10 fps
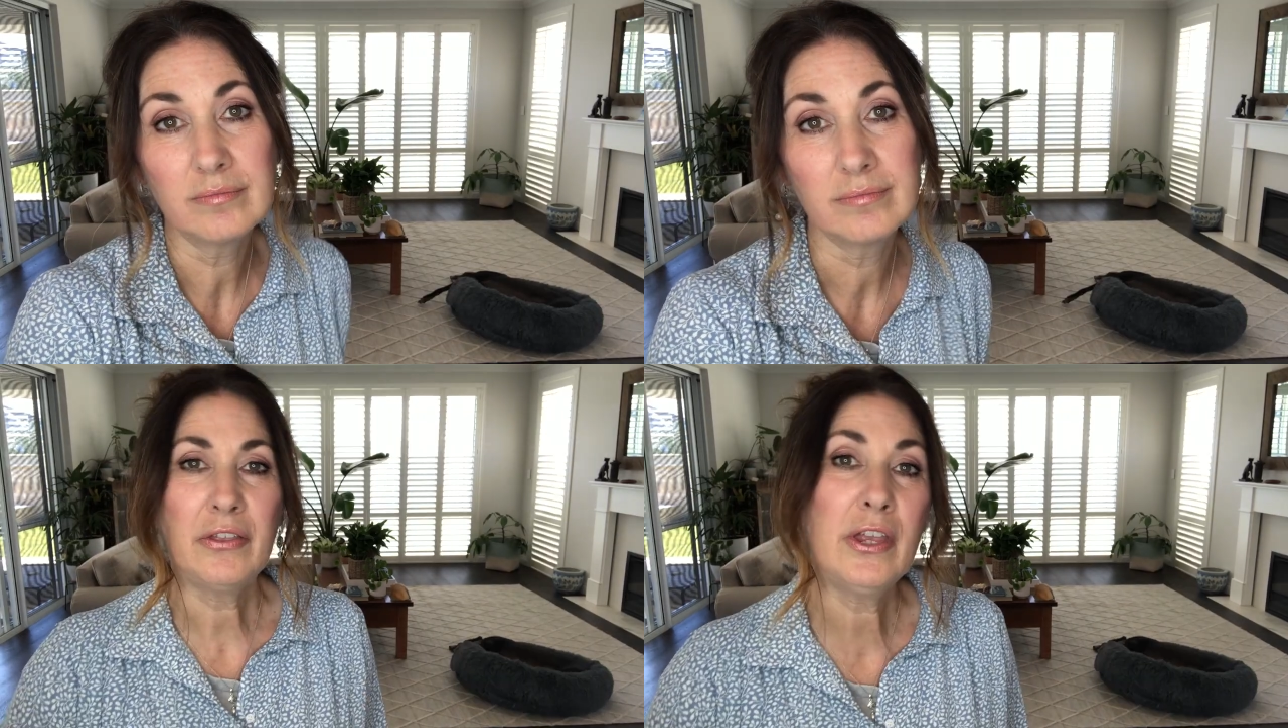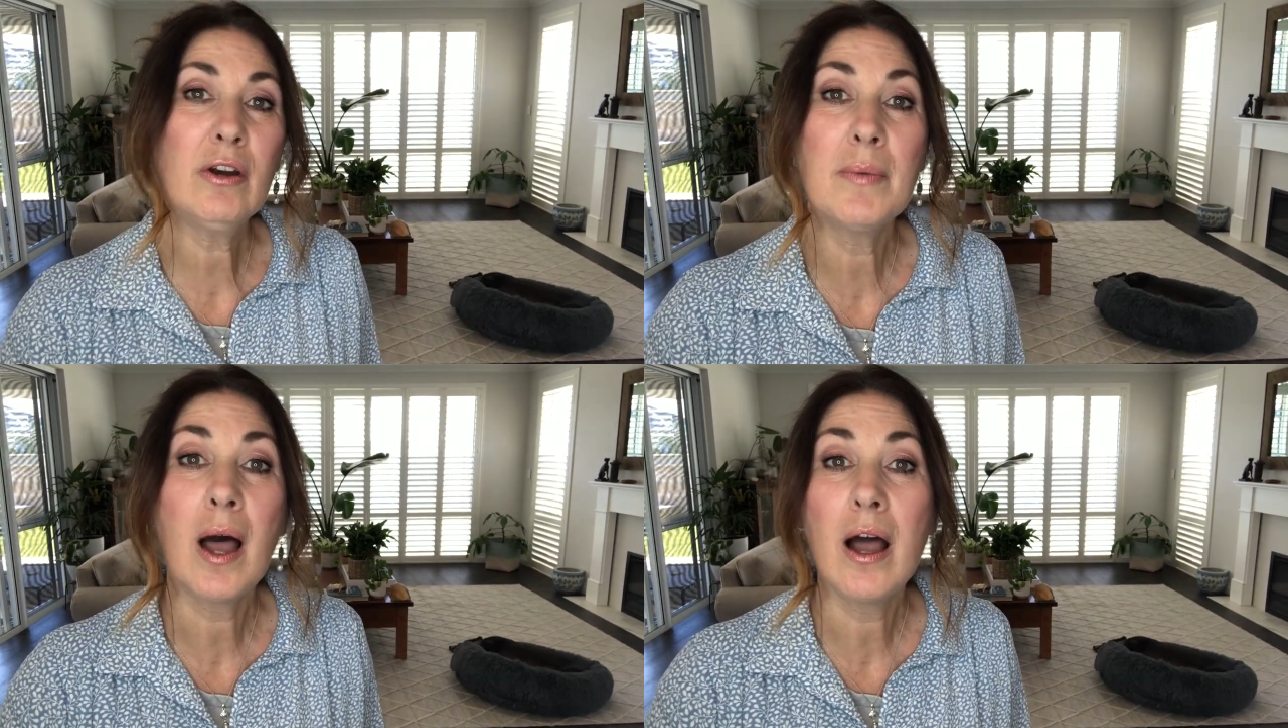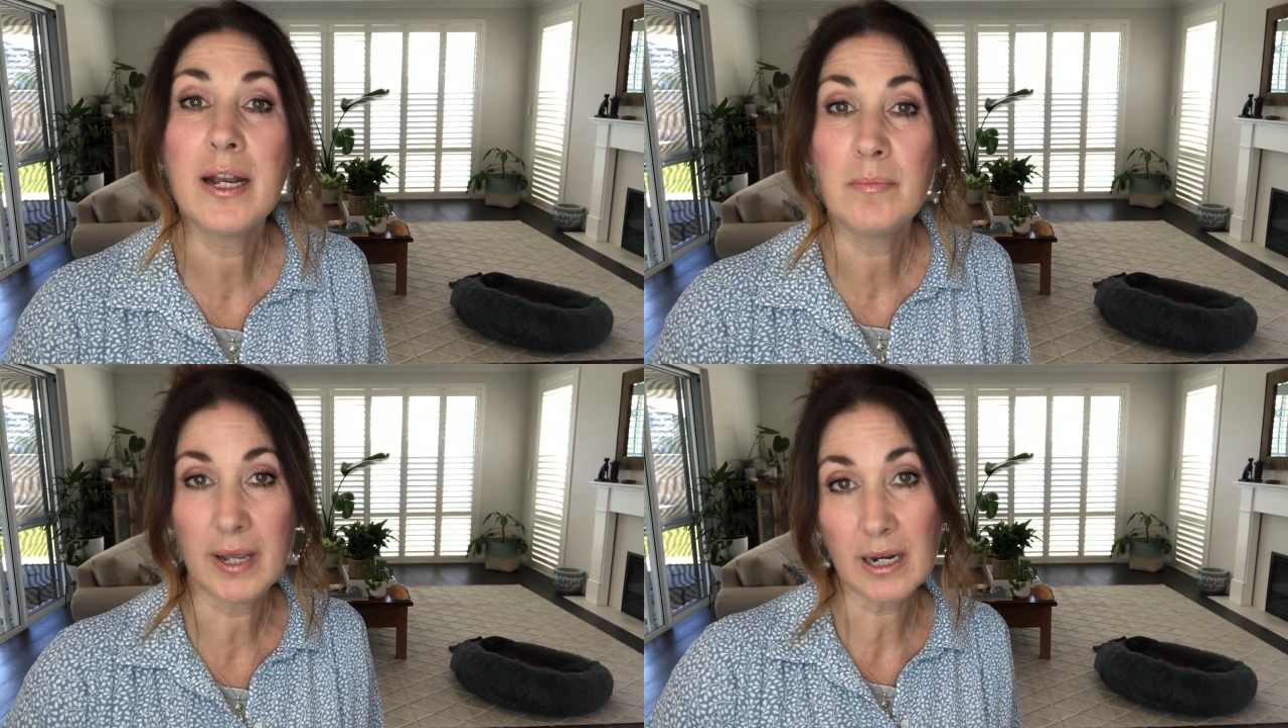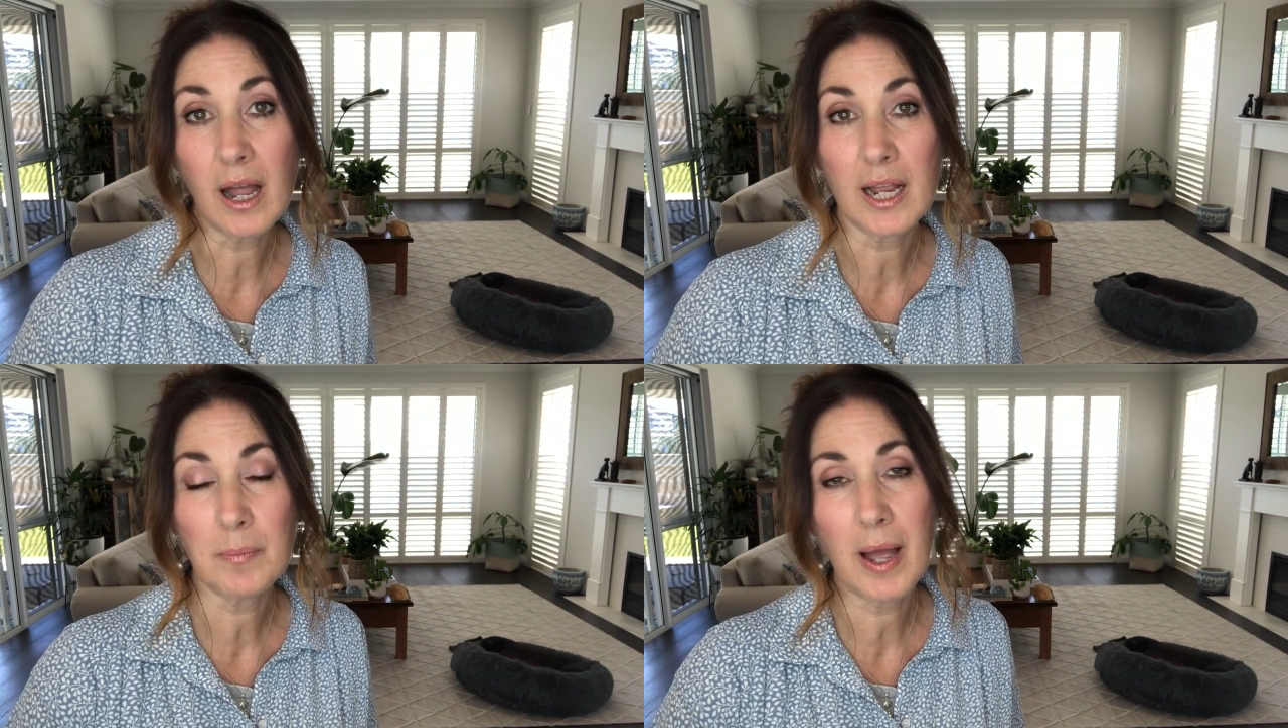The theory behind a bed
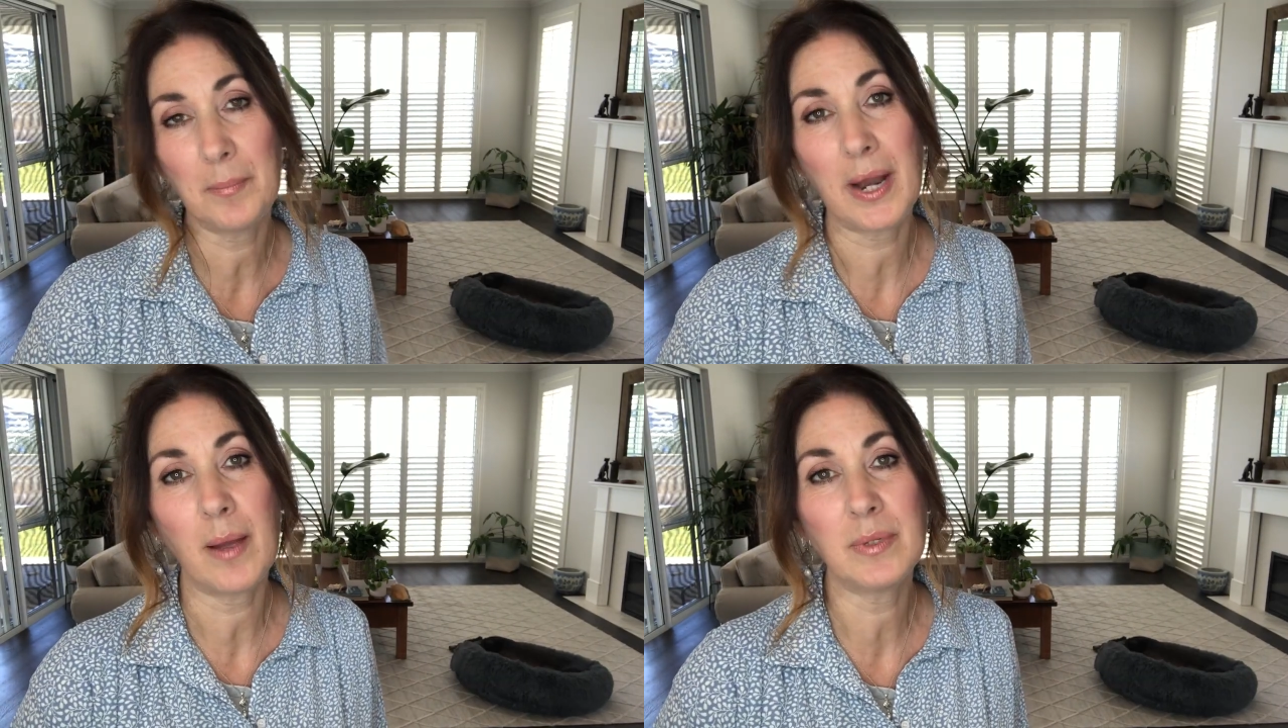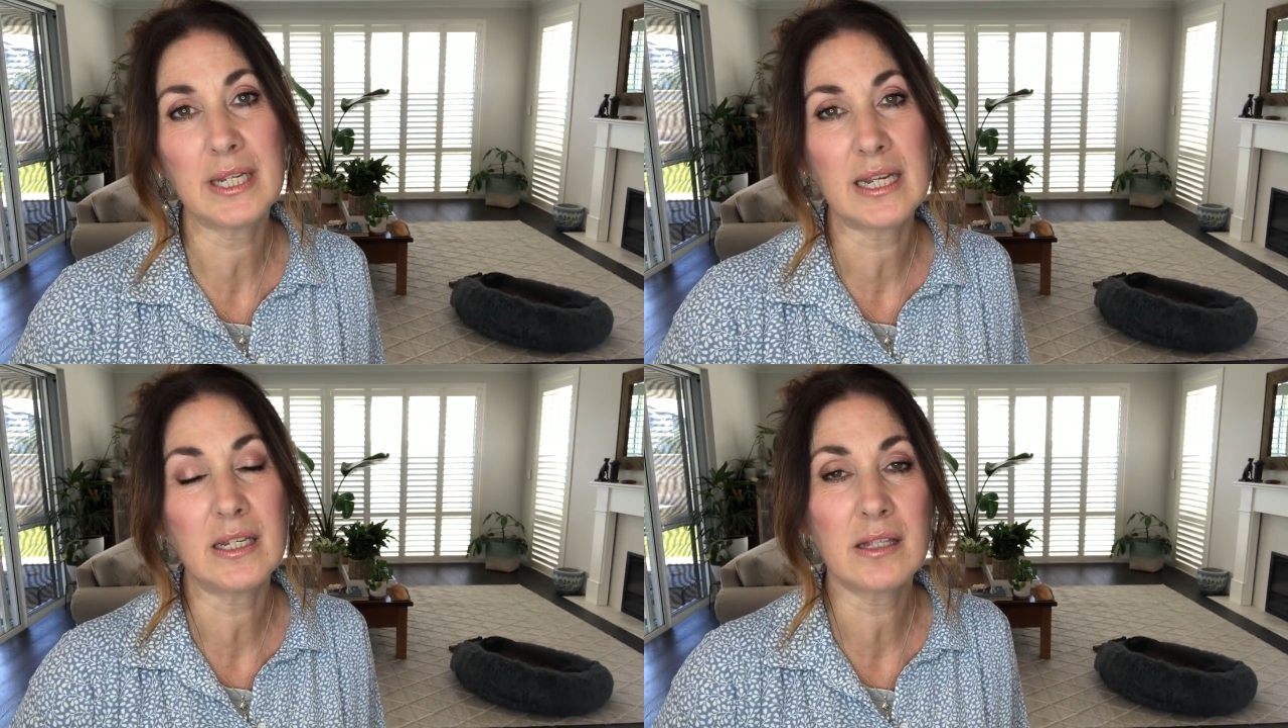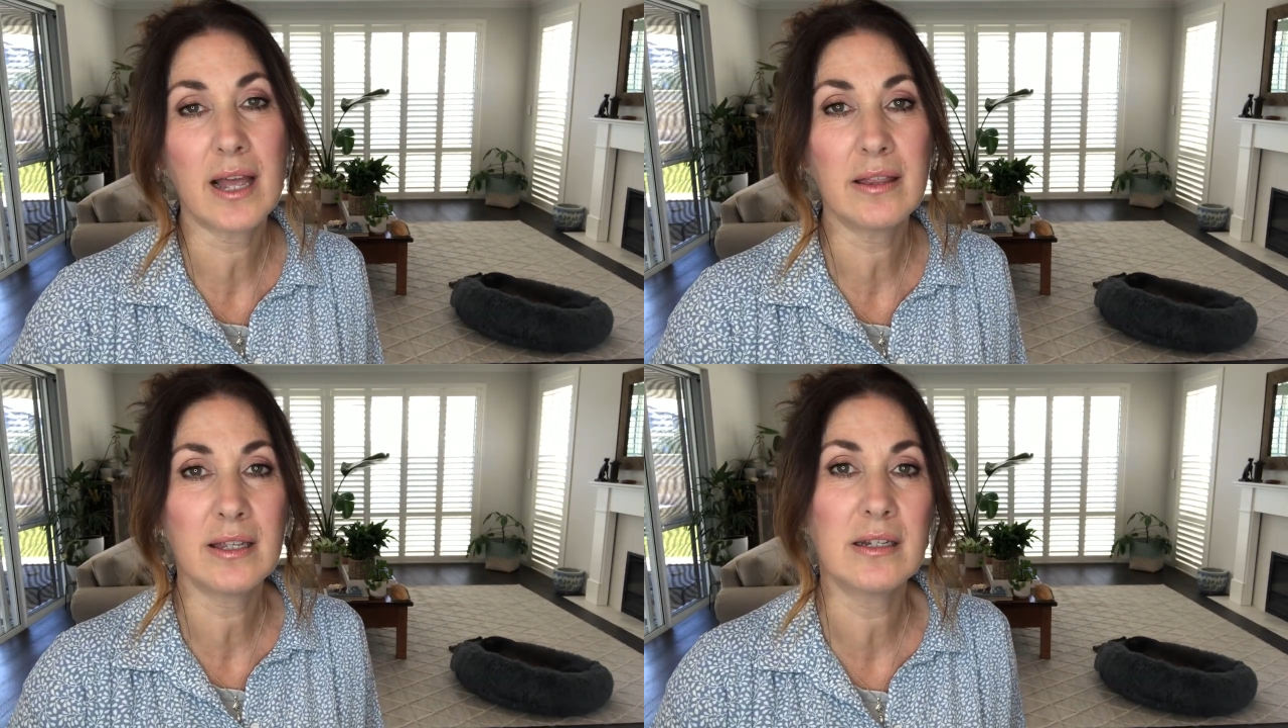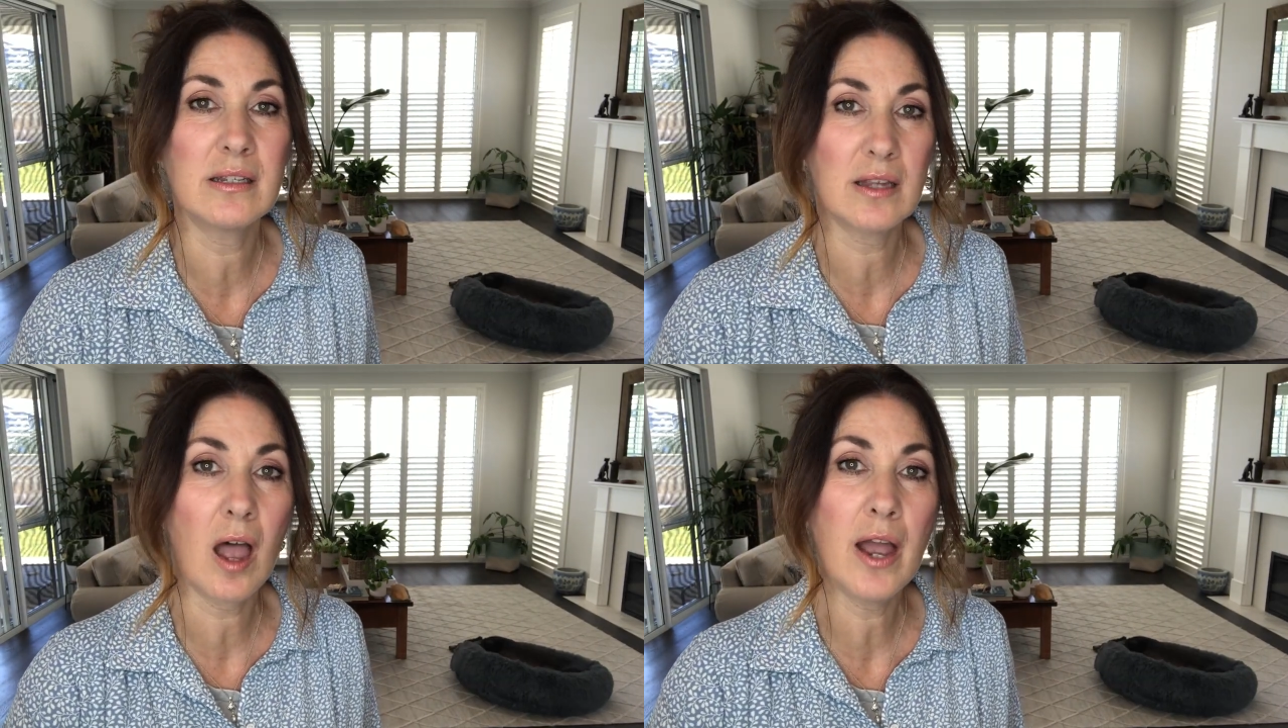like Pupnaps is that the
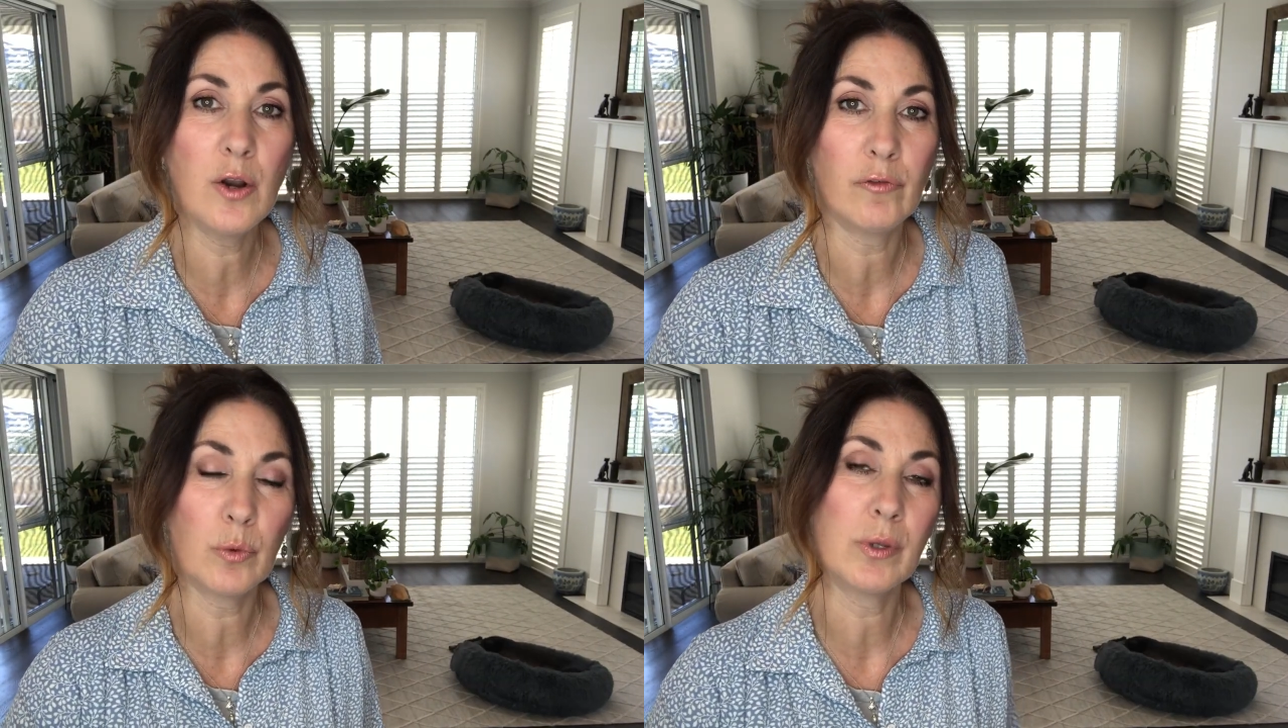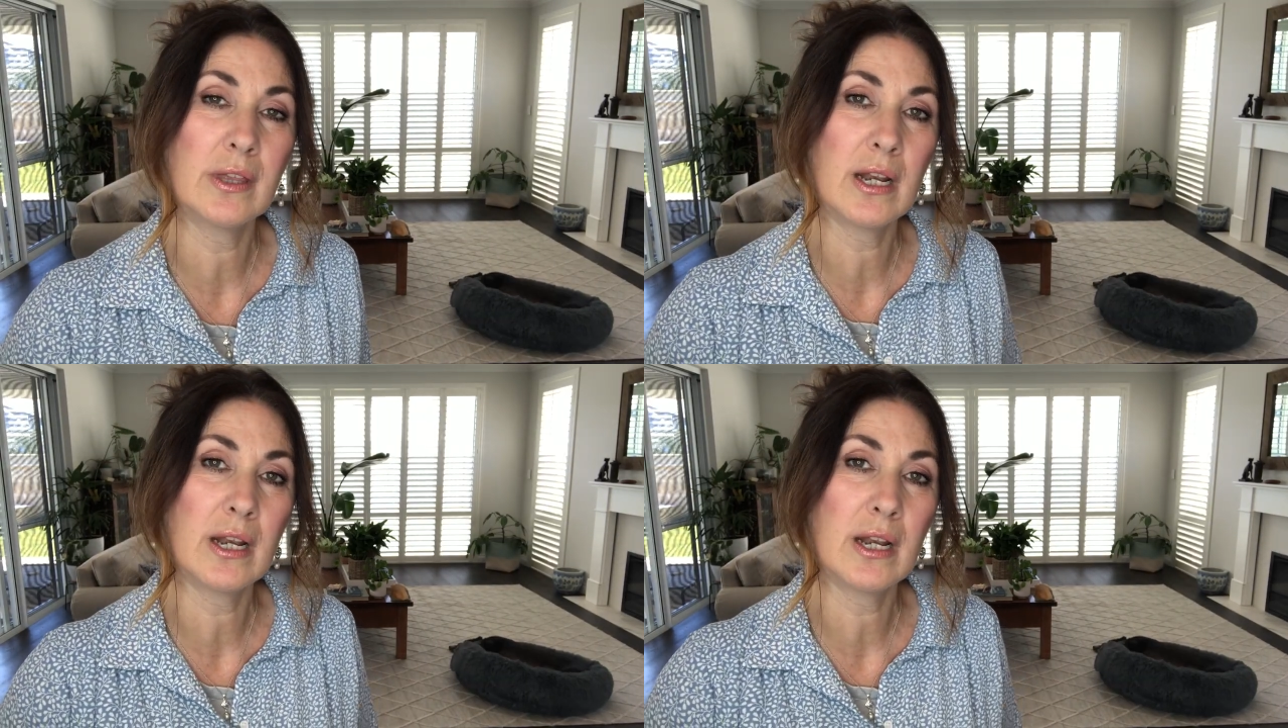design of it, with